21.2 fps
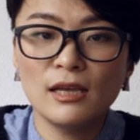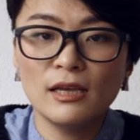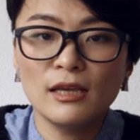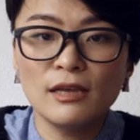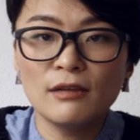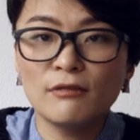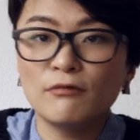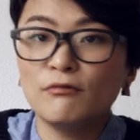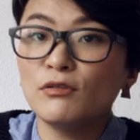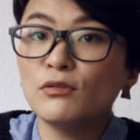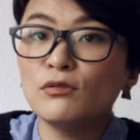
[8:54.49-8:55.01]

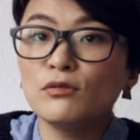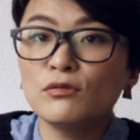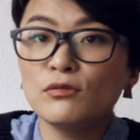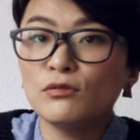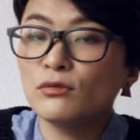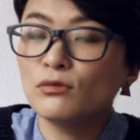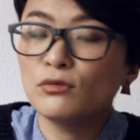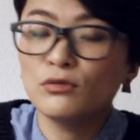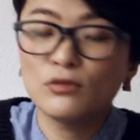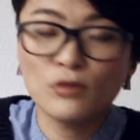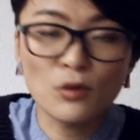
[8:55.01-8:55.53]
If
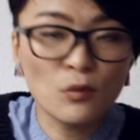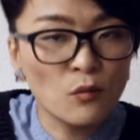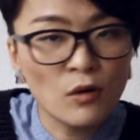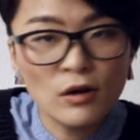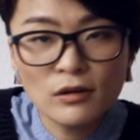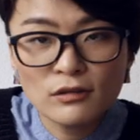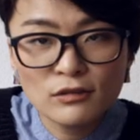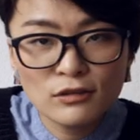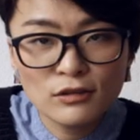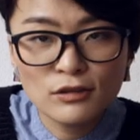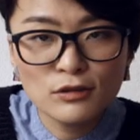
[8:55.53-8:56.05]
you don't
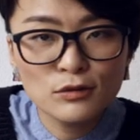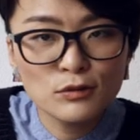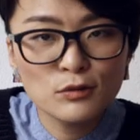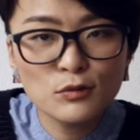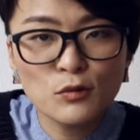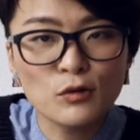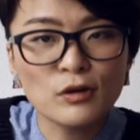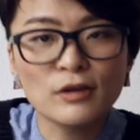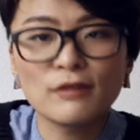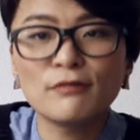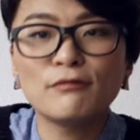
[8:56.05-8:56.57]
want to,
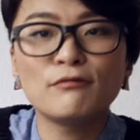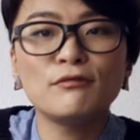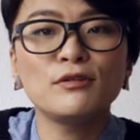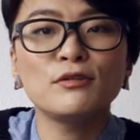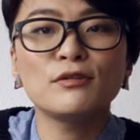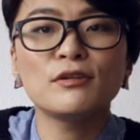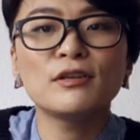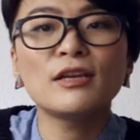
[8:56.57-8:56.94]
or if you